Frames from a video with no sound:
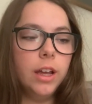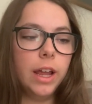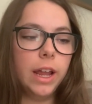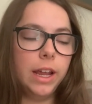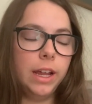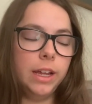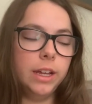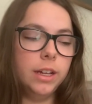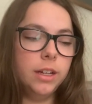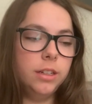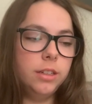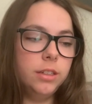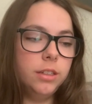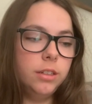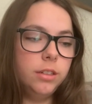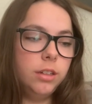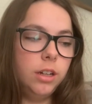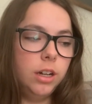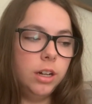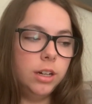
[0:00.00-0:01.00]
and
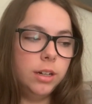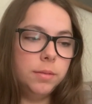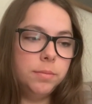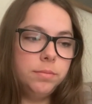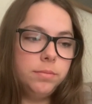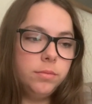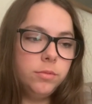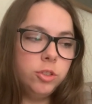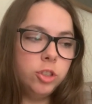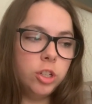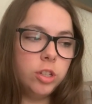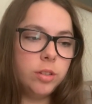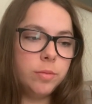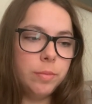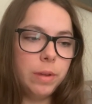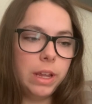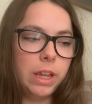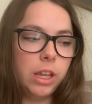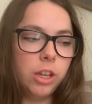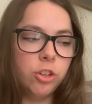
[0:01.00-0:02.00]
just
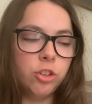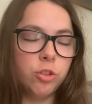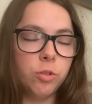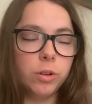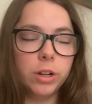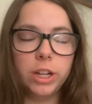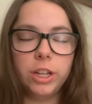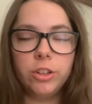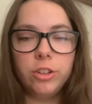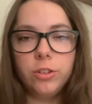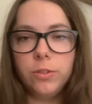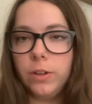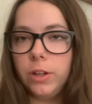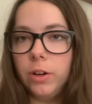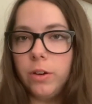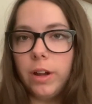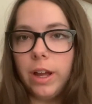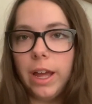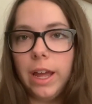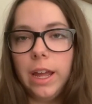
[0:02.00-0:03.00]
making sure he's doing
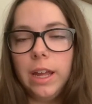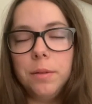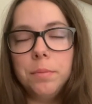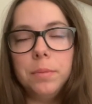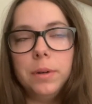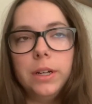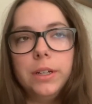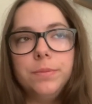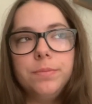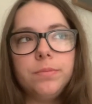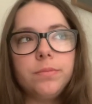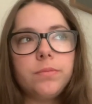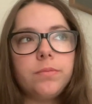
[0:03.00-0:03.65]
okay. But